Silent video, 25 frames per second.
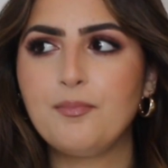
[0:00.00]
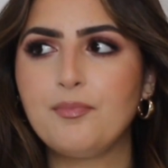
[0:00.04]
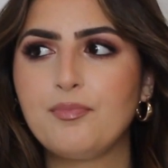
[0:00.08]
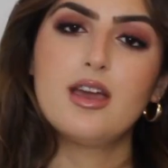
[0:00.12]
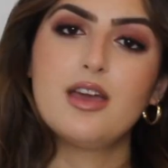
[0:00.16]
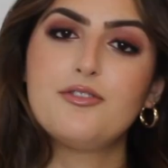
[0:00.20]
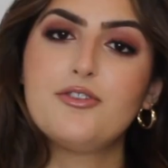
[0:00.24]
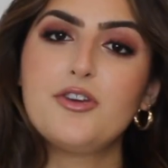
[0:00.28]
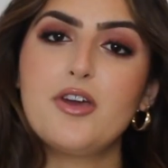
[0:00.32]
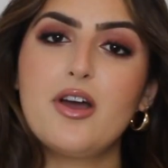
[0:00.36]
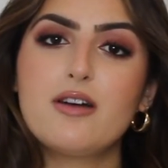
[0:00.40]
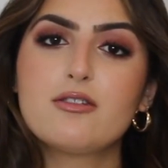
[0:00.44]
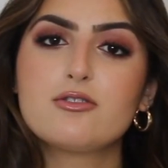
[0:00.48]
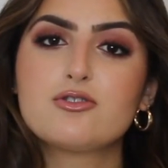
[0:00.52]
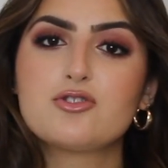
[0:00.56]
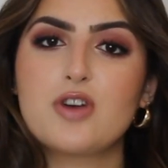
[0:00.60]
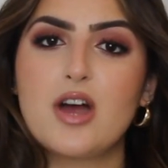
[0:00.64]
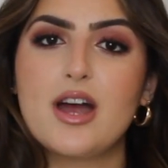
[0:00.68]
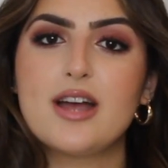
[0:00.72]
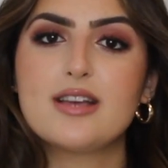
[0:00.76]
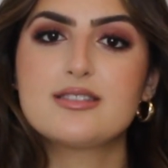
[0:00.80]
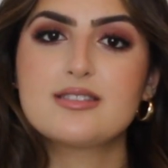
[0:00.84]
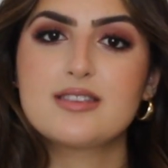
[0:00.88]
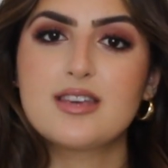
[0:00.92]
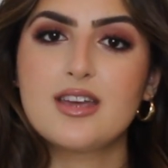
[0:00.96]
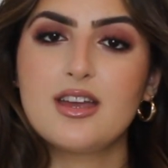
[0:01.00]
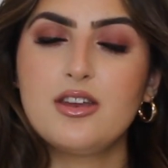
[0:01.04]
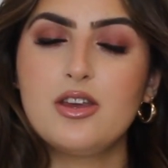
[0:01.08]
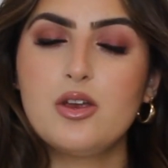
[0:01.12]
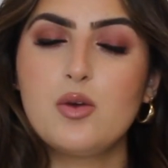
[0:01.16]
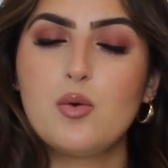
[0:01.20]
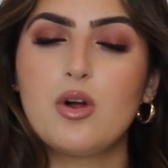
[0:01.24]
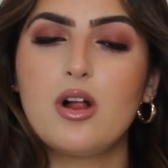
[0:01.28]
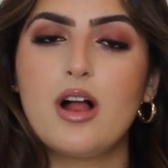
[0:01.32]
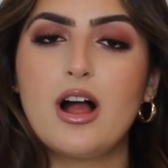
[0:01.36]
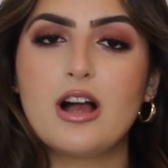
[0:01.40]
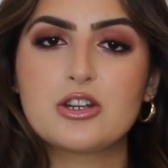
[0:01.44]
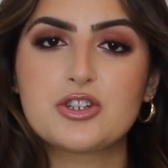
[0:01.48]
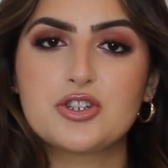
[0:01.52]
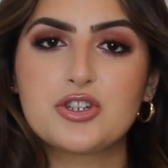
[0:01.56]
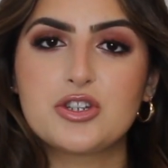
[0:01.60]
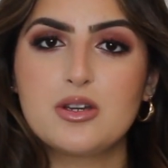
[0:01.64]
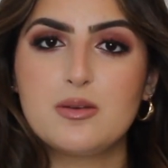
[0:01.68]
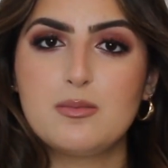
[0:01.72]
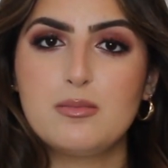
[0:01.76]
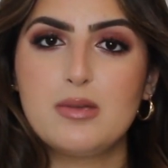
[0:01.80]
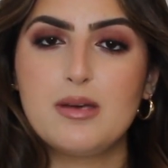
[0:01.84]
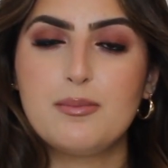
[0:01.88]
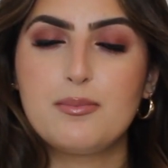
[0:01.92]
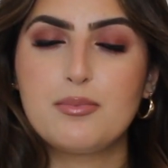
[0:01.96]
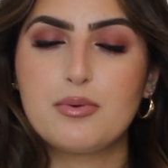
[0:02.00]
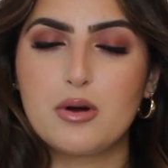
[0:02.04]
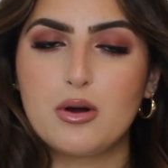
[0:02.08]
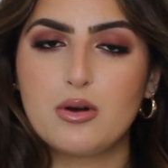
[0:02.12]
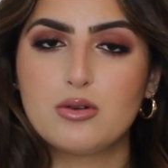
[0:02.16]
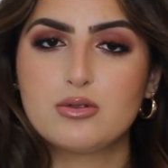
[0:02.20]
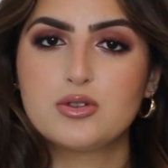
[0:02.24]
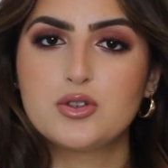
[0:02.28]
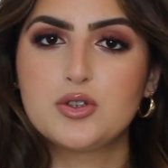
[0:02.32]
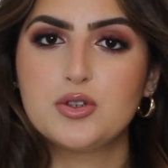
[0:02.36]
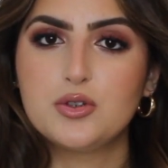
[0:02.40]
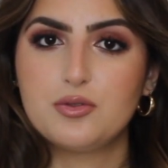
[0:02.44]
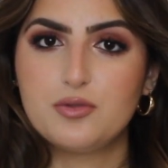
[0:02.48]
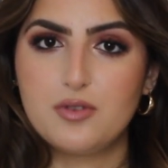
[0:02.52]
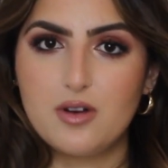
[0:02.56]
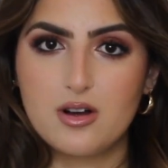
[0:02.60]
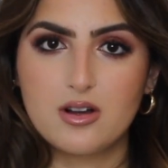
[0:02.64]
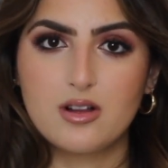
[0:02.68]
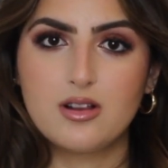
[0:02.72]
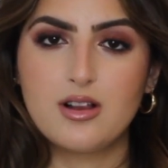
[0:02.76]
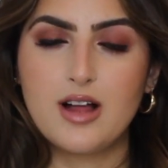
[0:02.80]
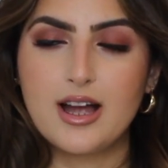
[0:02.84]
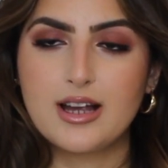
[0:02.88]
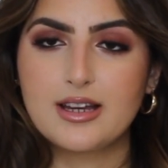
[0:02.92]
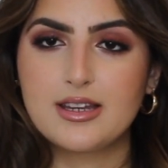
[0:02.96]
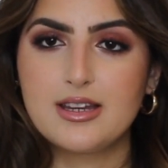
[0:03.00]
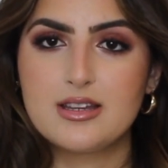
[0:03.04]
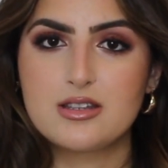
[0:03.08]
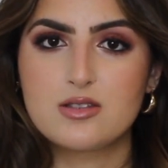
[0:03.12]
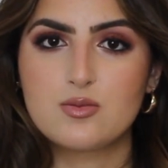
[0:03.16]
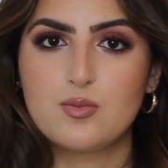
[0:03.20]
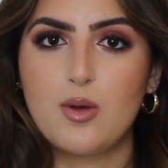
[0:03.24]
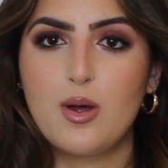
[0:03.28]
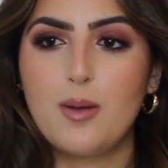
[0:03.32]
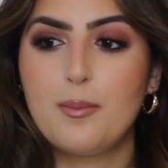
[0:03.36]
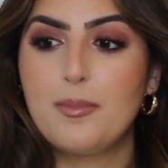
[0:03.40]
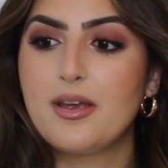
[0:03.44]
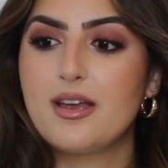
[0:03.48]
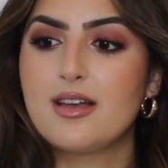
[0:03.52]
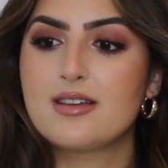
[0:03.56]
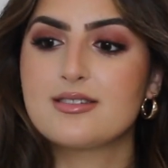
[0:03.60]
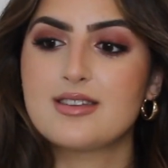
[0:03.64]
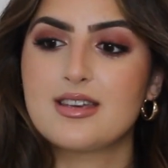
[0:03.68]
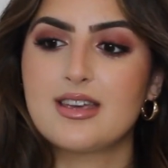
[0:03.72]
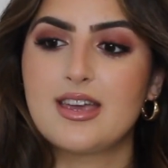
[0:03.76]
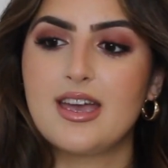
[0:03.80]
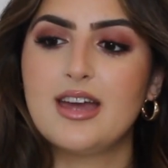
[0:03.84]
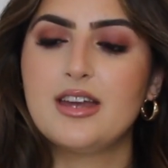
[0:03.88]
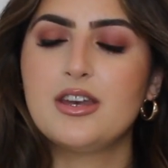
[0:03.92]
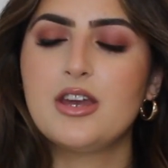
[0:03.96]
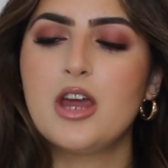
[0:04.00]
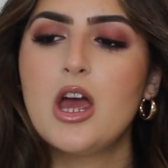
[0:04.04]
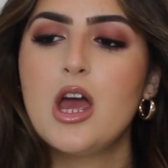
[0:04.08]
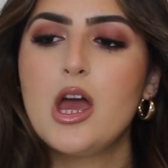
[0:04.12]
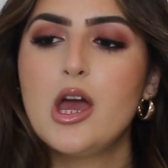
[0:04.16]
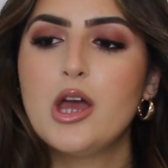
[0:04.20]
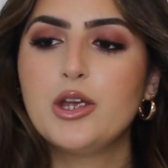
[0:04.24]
If you have dry skin, you will actually be prone to fungal acne as well, because again,